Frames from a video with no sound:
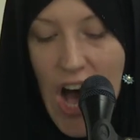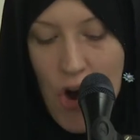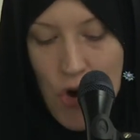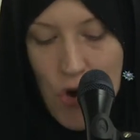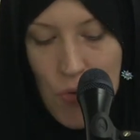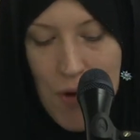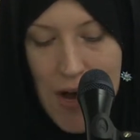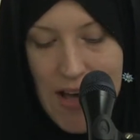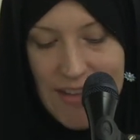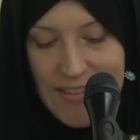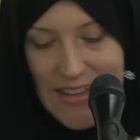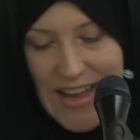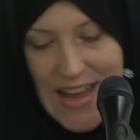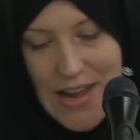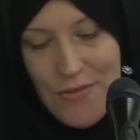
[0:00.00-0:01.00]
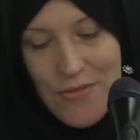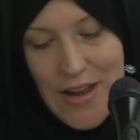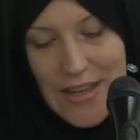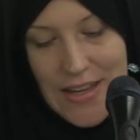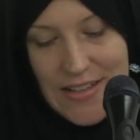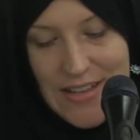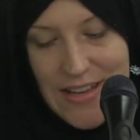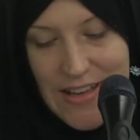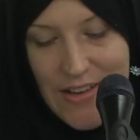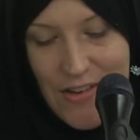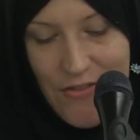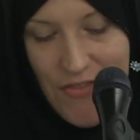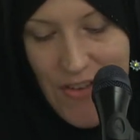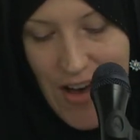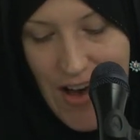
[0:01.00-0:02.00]
who was a
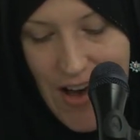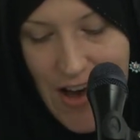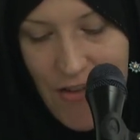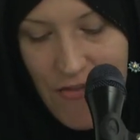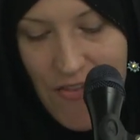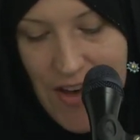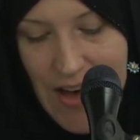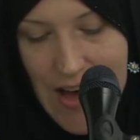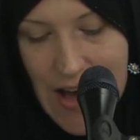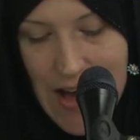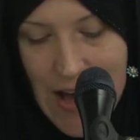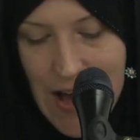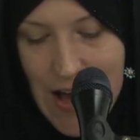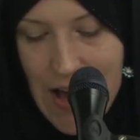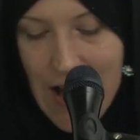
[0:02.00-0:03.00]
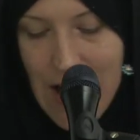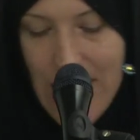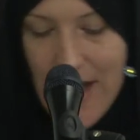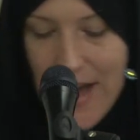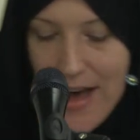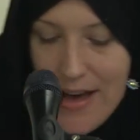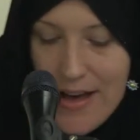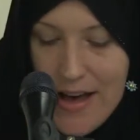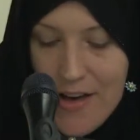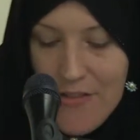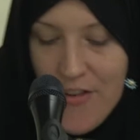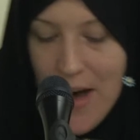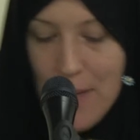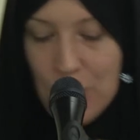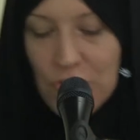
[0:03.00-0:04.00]
relative of
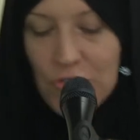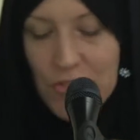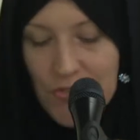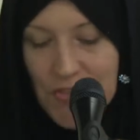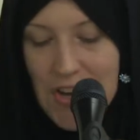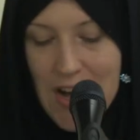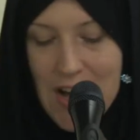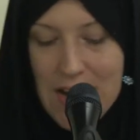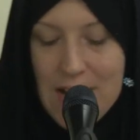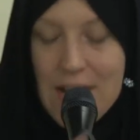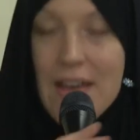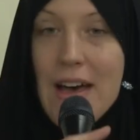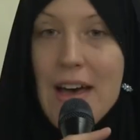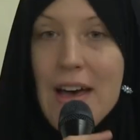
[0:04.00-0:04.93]
Abu Sufyan.